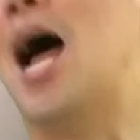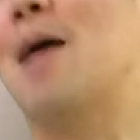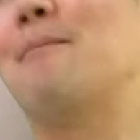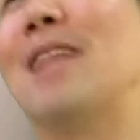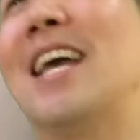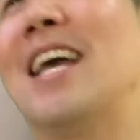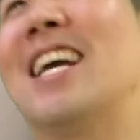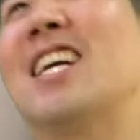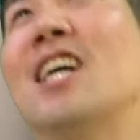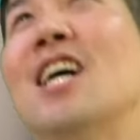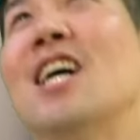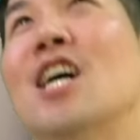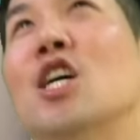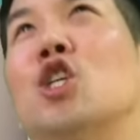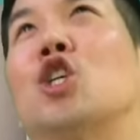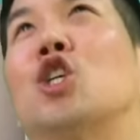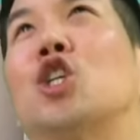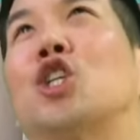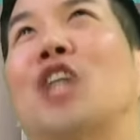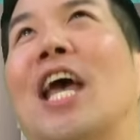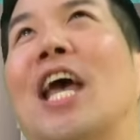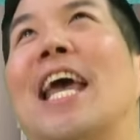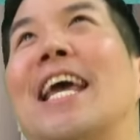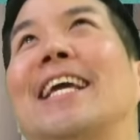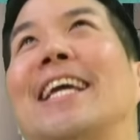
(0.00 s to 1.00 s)
like
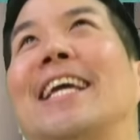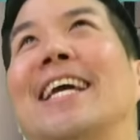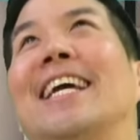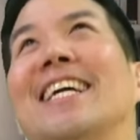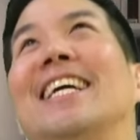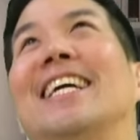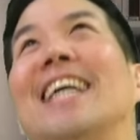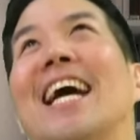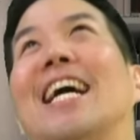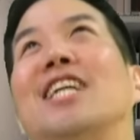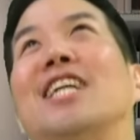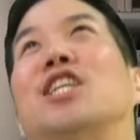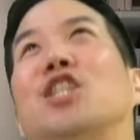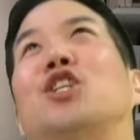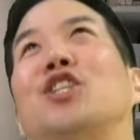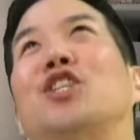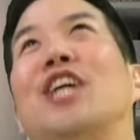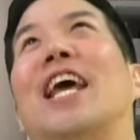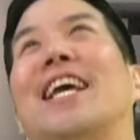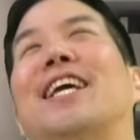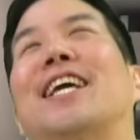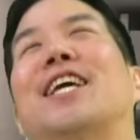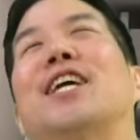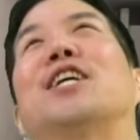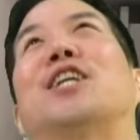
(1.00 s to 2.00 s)
shaking
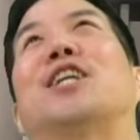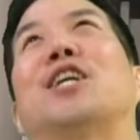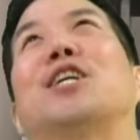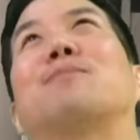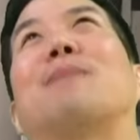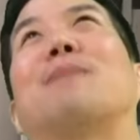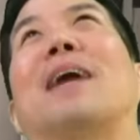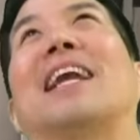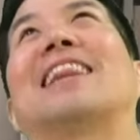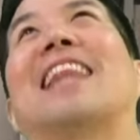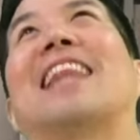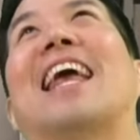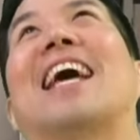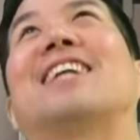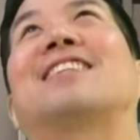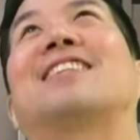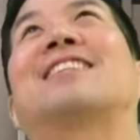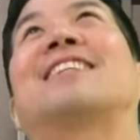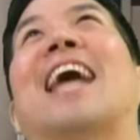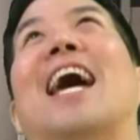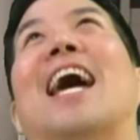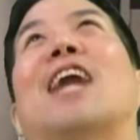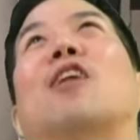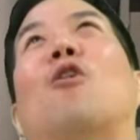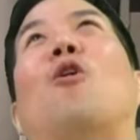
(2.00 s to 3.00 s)
because my legs
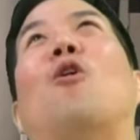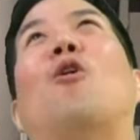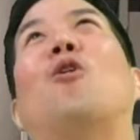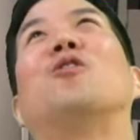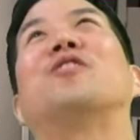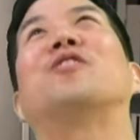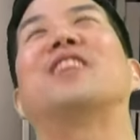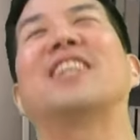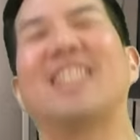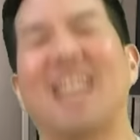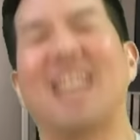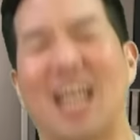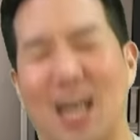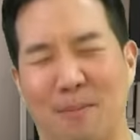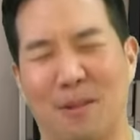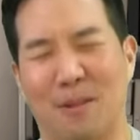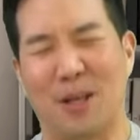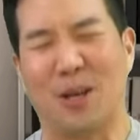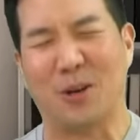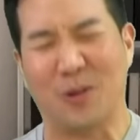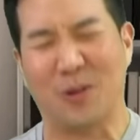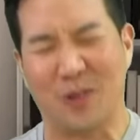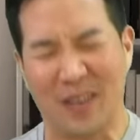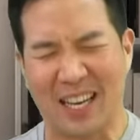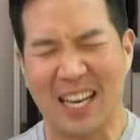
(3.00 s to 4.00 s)
can't hold it, and I'm
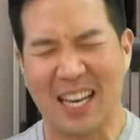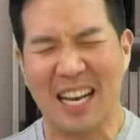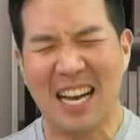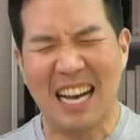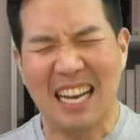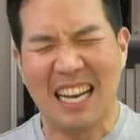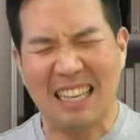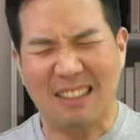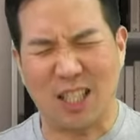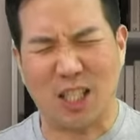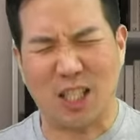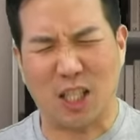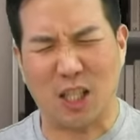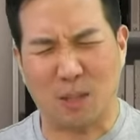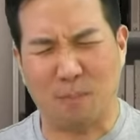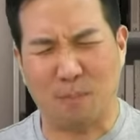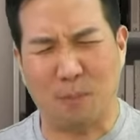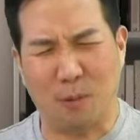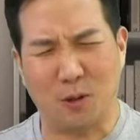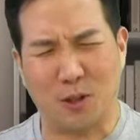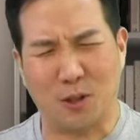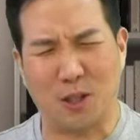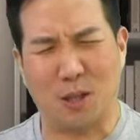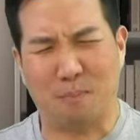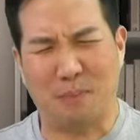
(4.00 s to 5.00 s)
like going, this is
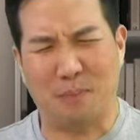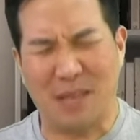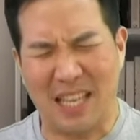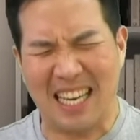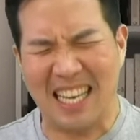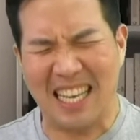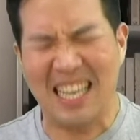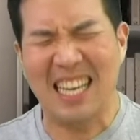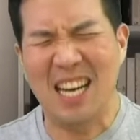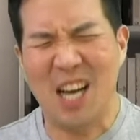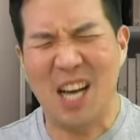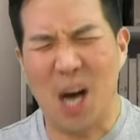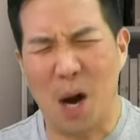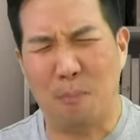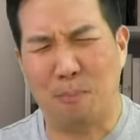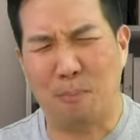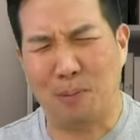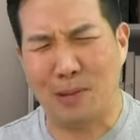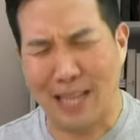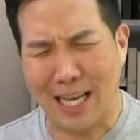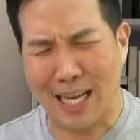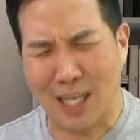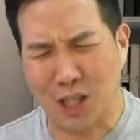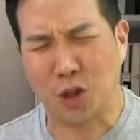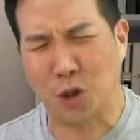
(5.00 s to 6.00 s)
supposed to be a
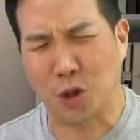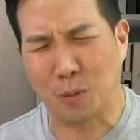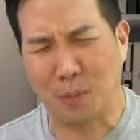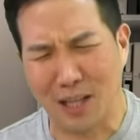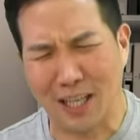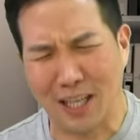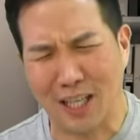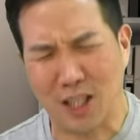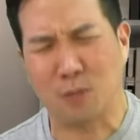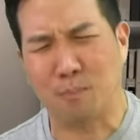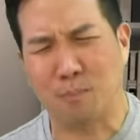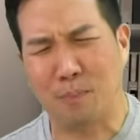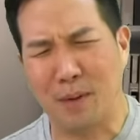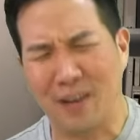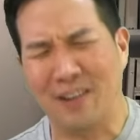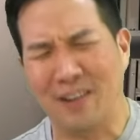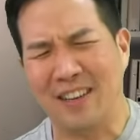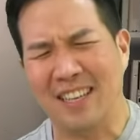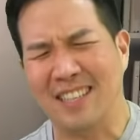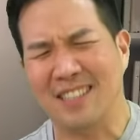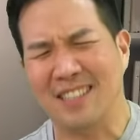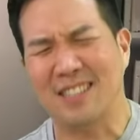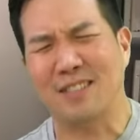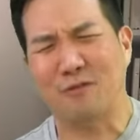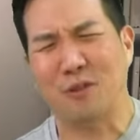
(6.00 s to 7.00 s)
pleasurable
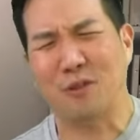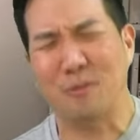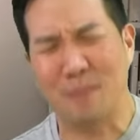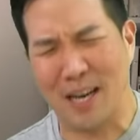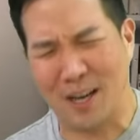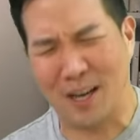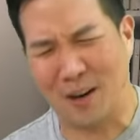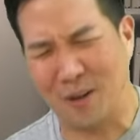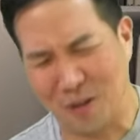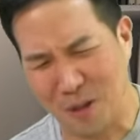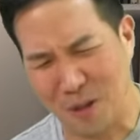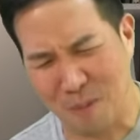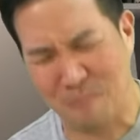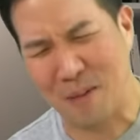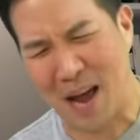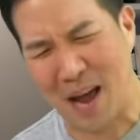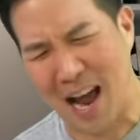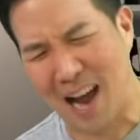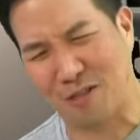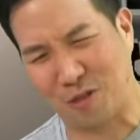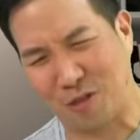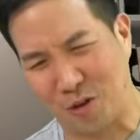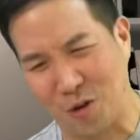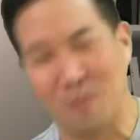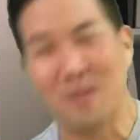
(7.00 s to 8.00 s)
experience for me to go to the
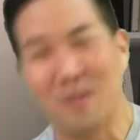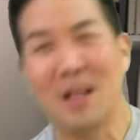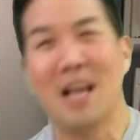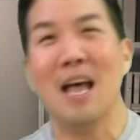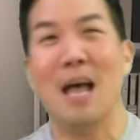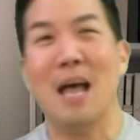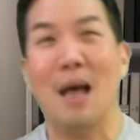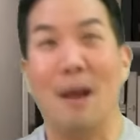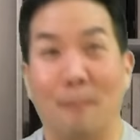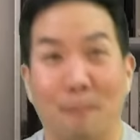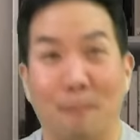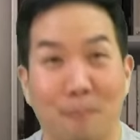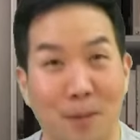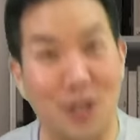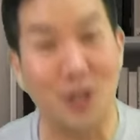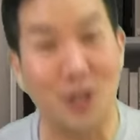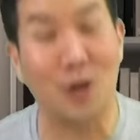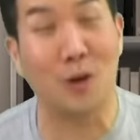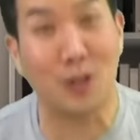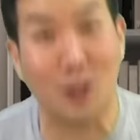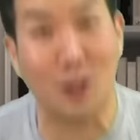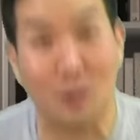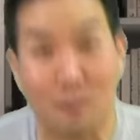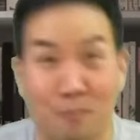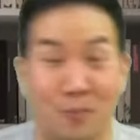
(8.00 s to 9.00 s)
bathroom. But you know
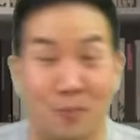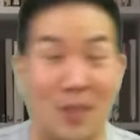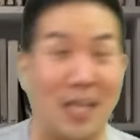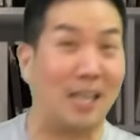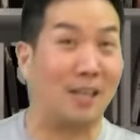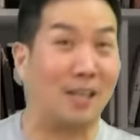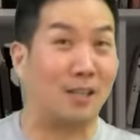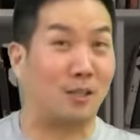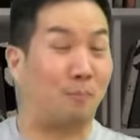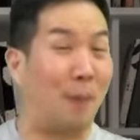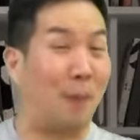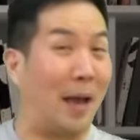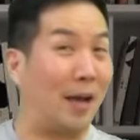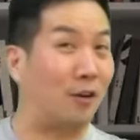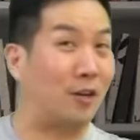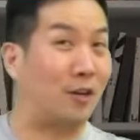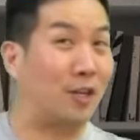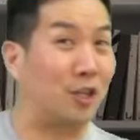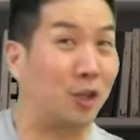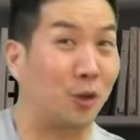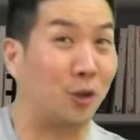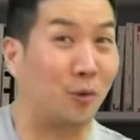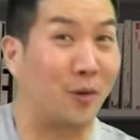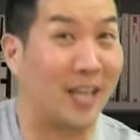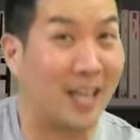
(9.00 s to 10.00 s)
what the thing is better in
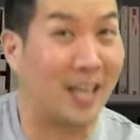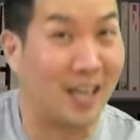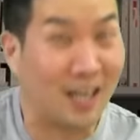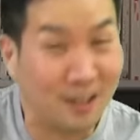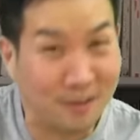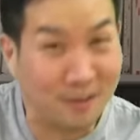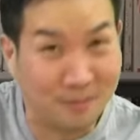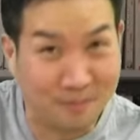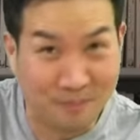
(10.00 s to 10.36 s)
Korea?